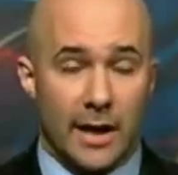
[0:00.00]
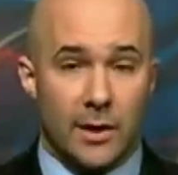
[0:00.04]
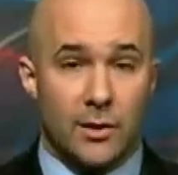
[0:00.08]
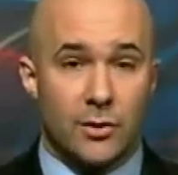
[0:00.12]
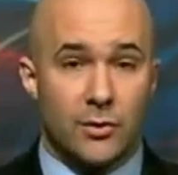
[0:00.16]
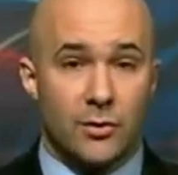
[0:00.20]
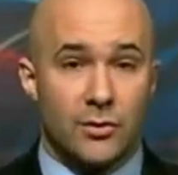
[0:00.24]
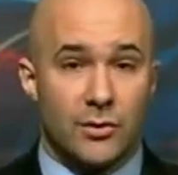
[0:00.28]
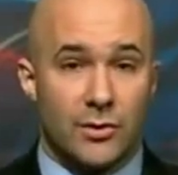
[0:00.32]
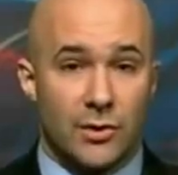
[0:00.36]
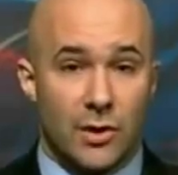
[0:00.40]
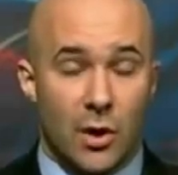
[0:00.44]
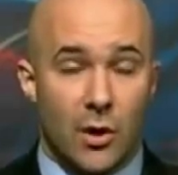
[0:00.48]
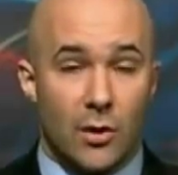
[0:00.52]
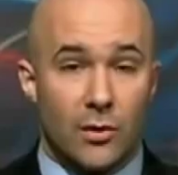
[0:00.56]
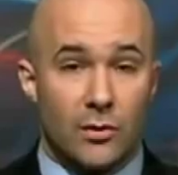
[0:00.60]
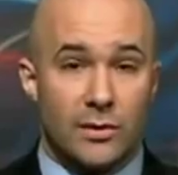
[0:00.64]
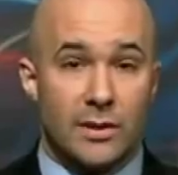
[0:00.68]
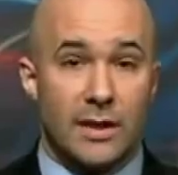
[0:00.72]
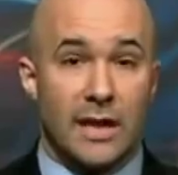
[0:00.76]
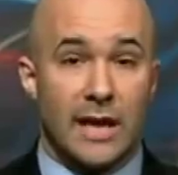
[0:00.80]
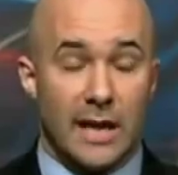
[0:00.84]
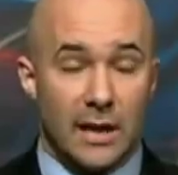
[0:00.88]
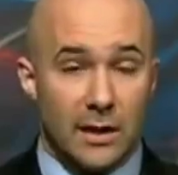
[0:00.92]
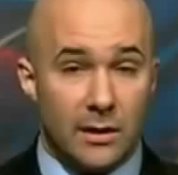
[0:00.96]
Andrews
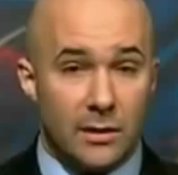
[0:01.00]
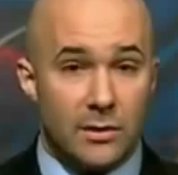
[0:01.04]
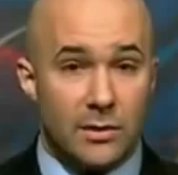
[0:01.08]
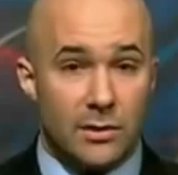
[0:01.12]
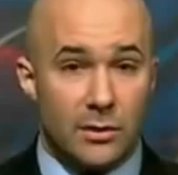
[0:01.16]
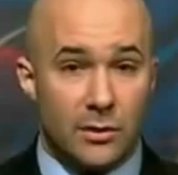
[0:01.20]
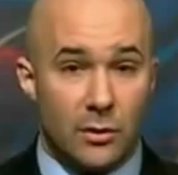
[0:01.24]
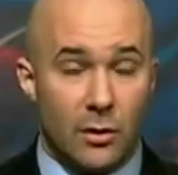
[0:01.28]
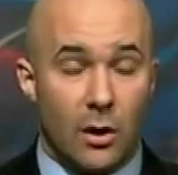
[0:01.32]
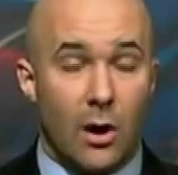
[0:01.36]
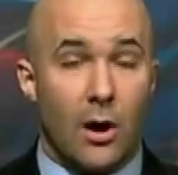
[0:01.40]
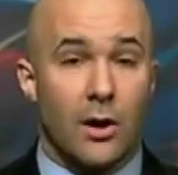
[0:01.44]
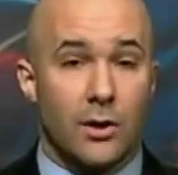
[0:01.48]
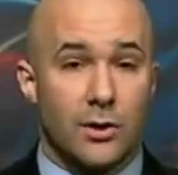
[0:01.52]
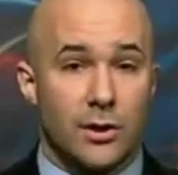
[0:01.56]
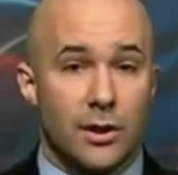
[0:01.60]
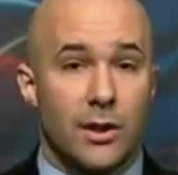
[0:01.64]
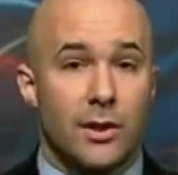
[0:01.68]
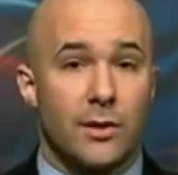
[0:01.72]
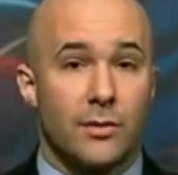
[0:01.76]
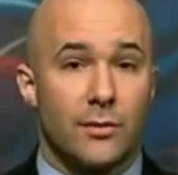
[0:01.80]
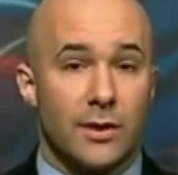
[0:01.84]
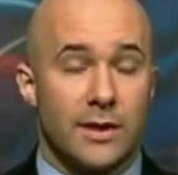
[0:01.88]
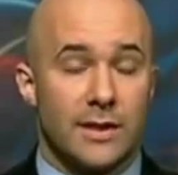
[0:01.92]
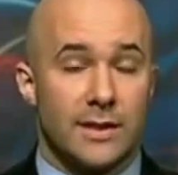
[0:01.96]
goes into
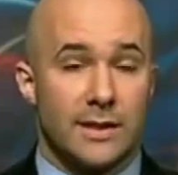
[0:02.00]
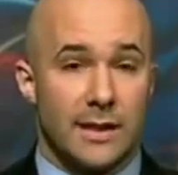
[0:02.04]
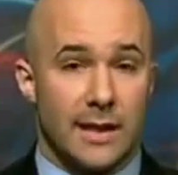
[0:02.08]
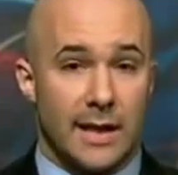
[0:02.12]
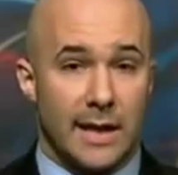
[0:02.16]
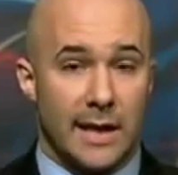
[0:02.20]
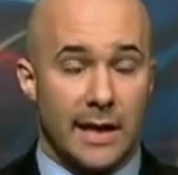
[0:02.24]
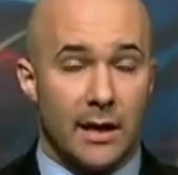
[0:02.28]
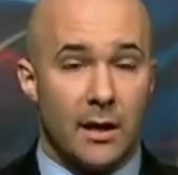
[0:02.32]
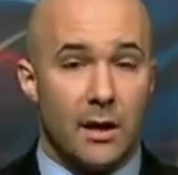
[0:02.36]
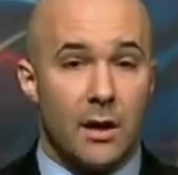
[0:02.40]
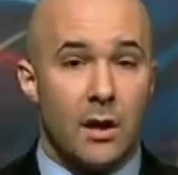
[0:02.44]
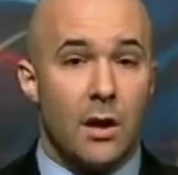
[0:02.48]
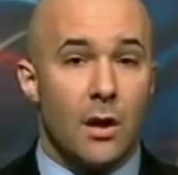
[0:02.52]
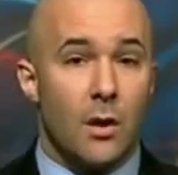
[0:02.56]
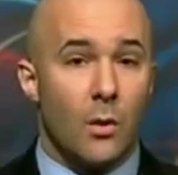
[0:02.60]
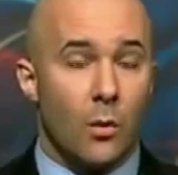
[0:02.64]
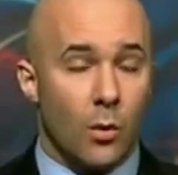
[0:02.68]
RG3's knee,